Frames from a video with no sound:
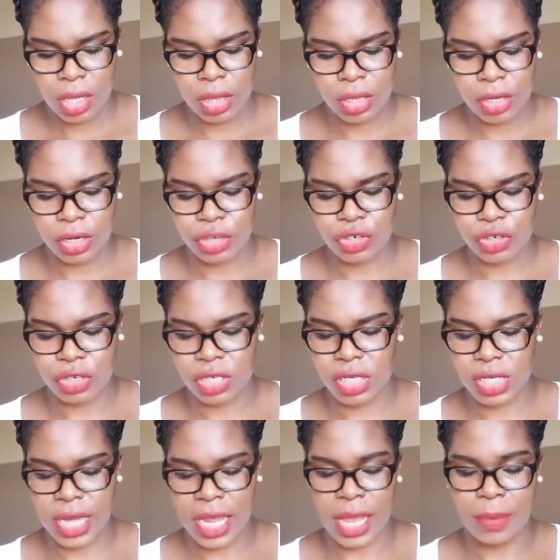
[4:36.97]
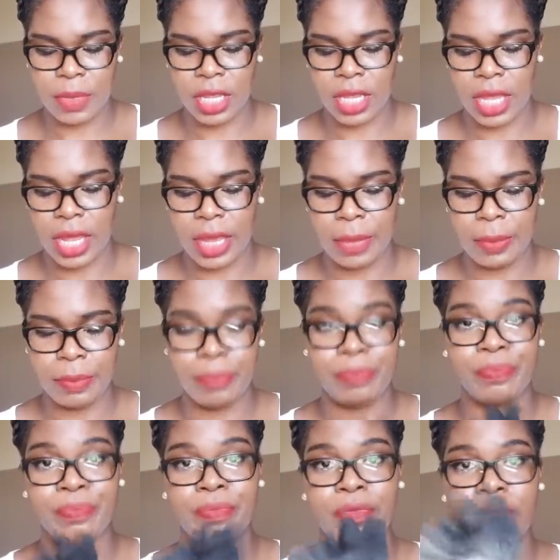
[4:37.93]
They're just MEM.
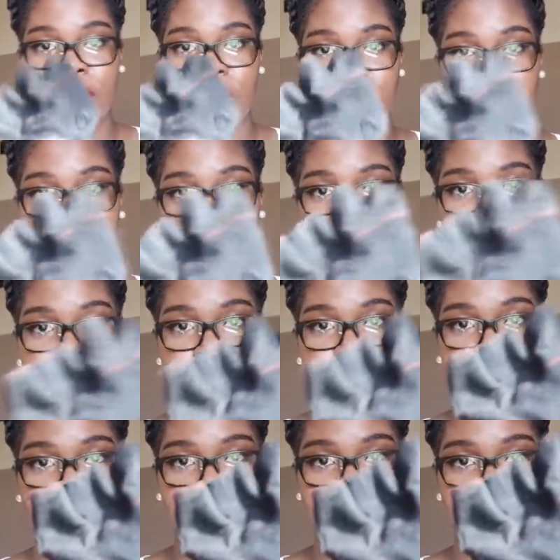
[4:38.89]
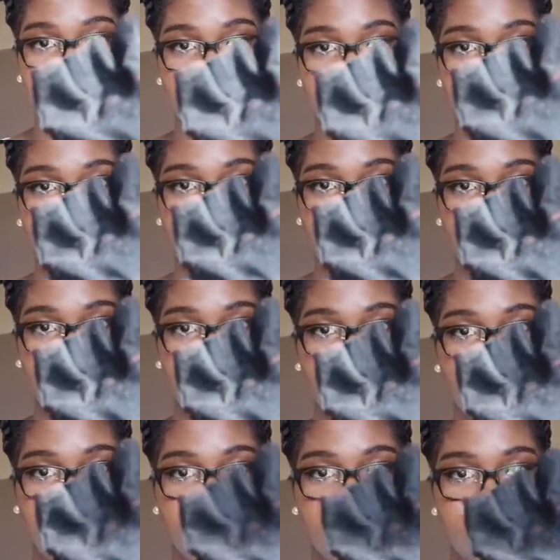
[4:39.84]
I don't even know if that's like a name
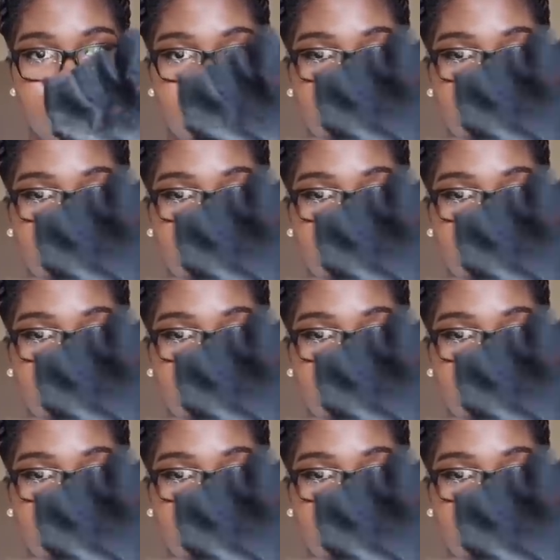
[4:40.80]
brand or